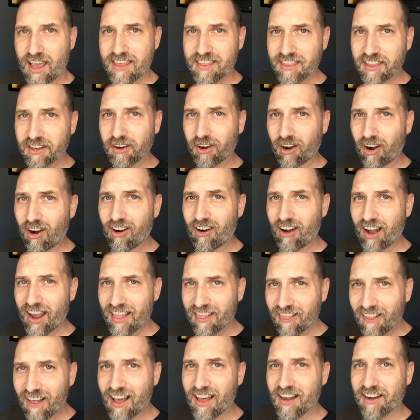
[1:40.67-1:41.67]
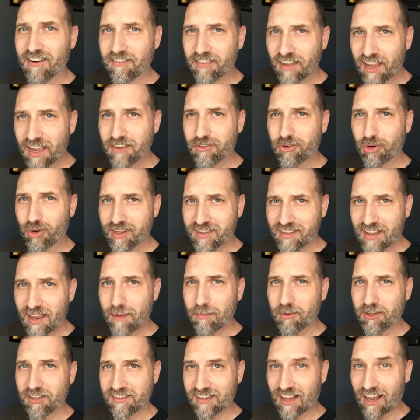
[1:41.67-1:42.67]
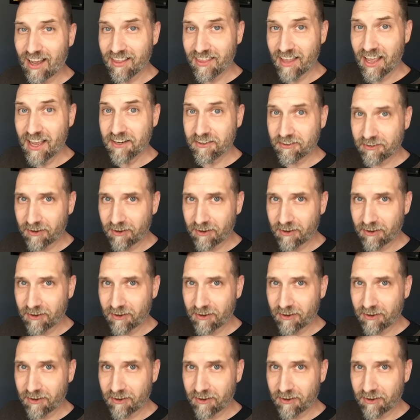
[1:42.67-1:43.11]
And there are a lot of Android tablets on that